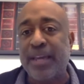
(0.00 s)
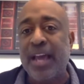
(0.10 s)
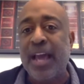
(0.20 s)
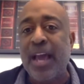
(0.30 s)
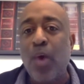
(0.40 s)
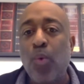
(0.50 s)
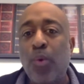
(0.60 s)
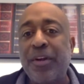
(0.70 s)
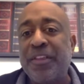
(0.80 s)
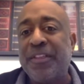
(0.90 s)
like me.
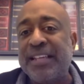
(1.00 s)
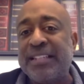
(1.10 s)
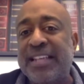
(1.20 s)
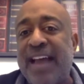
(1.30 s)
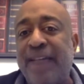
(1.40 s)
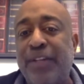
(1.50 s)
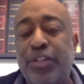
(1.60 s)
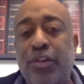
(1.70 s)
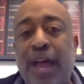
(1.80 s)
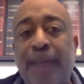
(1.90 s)
One of the things that I've
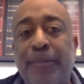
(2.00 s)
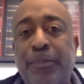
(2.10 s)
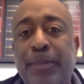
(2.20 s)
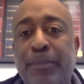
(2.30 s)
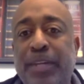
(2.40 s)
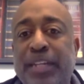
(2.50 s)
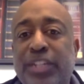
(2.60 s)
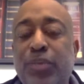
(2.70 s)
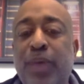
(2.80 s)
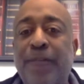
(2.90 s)
described to people
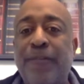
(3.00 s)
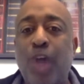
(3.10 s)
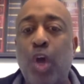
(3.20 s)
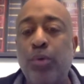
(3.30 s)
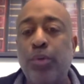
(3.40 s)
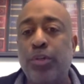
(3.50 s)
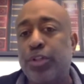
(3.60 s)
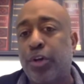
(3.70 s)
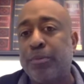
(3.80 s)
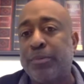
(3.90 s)
is you have to own your
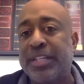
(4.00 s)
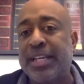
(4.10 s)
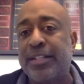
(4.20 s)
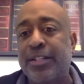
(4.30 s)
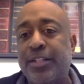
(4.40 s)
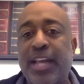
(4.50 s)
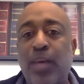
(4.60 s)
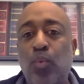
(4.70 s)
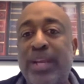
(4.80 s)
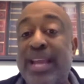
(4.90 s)
circumstances
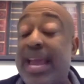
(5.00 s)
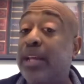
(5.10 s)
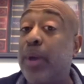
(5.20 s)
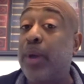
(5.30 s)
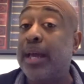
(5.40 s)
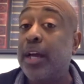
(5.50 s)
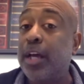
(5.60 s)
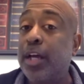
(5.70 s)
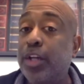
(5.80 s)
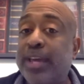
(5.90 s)
and win anyway.
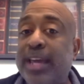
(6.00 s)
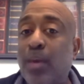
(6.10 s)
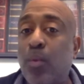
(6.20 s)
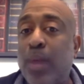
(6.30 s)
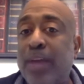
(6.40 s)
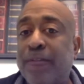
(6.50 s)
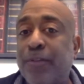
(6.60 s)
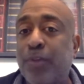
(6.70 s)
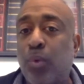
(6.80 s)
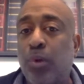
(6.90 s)
You can't wait
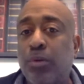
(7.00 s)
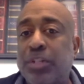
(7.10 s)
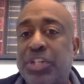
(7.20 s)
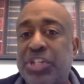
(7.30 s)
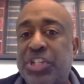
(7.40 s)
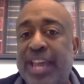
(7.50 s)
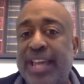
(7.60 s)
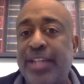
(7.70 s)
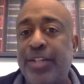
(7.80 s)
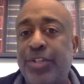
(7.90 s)
for the world to
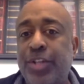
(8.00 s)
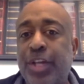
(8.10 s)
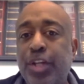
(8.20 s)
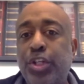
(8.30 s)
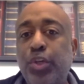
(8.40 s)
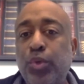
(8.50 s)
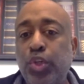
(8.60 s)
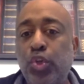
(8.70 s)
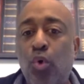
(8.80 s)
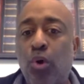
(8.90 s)
change to
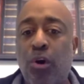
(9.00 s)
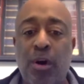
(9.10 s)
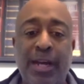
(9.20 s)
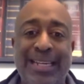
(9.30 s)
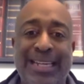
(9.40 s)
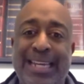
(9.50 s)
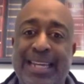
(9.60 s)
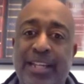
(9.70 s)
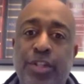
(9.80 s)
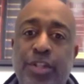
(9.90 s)
your
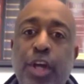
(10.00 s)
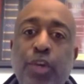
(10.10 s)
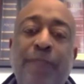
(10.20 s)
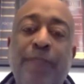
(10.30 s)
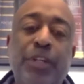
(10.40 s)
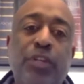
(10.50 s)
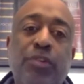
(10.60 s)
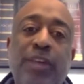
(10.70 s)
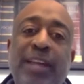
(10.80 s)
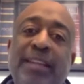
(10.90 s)
needs. You have to
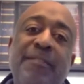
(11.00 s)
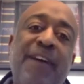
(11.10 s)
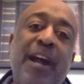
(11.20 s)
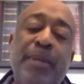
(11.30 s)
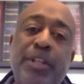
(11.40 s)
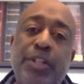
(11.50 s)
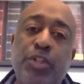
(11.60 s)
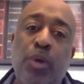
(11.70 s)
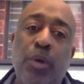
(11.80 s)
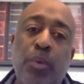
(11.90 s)
create the environment that
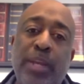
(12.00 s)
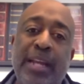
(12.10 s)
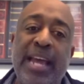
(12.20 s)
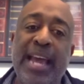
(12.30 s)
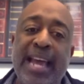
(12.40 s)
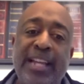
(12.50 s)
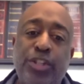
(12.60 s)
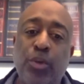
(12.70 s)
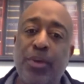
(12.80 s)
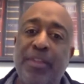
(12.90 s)
you want to win in. And
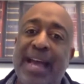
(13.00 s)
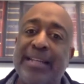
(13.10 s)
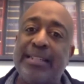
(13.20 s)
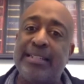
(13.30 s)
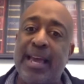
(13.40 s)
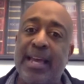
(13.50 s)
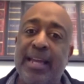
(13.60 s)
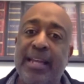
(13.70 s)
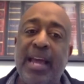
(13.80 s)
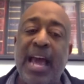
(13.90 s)
so with that
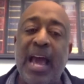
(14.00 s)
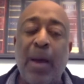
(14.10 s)
said,